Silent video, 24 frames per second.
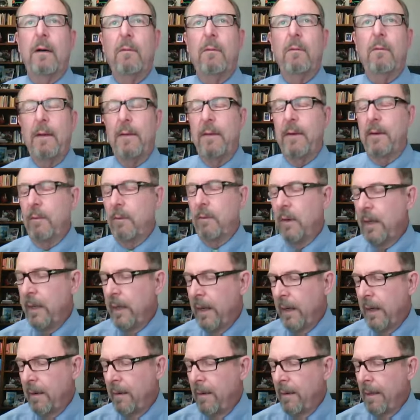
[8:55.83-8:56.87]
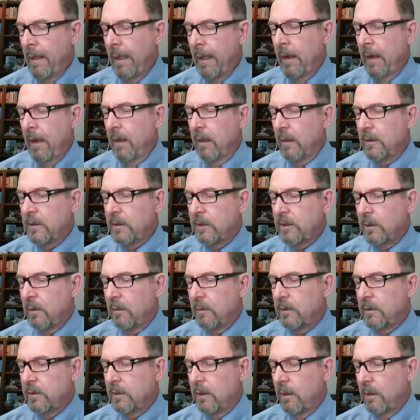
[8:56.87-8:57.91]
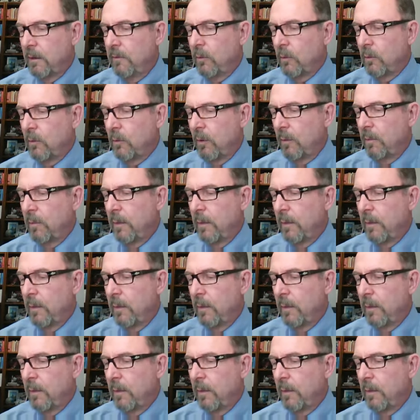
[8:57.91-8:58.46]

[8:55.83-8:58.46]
while they're waiting, so on and so forth.